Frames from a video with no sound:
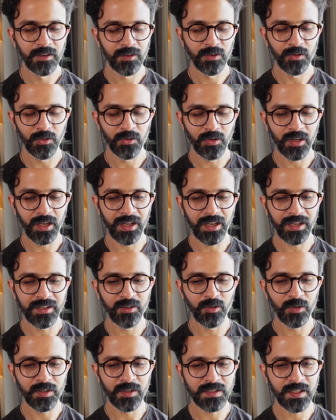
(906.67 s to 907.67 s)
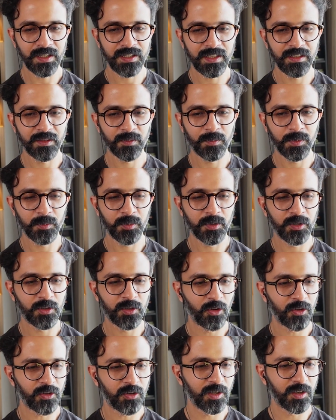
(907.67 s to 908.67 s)
Oh, I know exactly the people you're
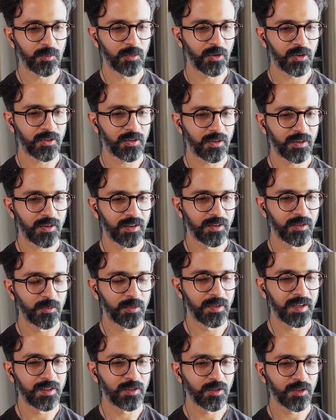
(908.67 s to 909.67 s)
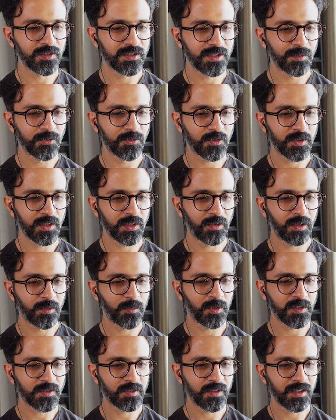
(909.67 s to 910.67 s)
talking about. You've been in those gyms where one
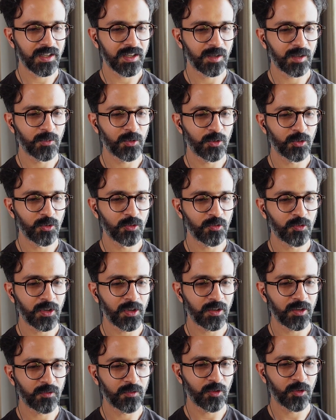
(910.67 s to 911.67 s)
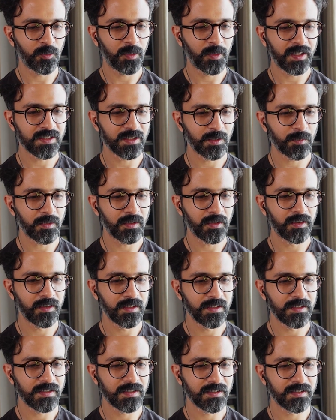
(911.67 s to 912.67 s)
person will come do four bicep
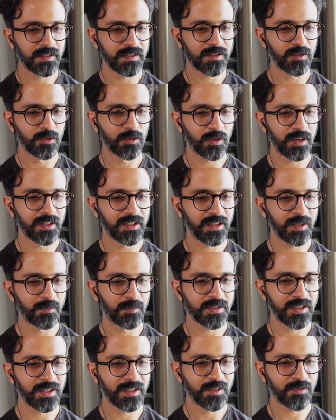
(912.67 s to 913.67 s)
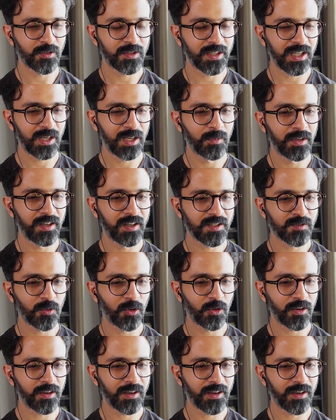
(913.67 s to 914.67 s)
curls and just look at themselves for 10 minutes,
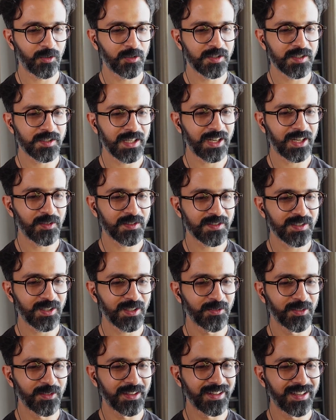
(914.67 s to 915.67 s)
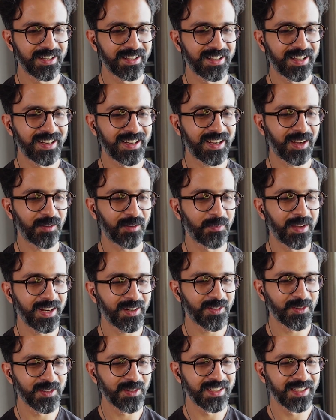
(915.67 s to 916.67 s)
walk around, chat with someone, and then come back
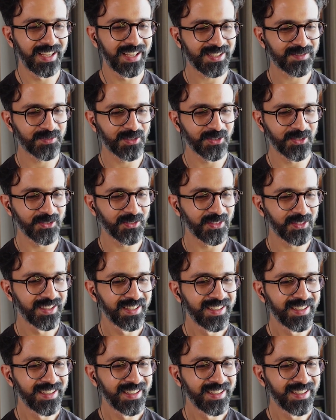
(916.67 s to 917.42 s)
to the next move.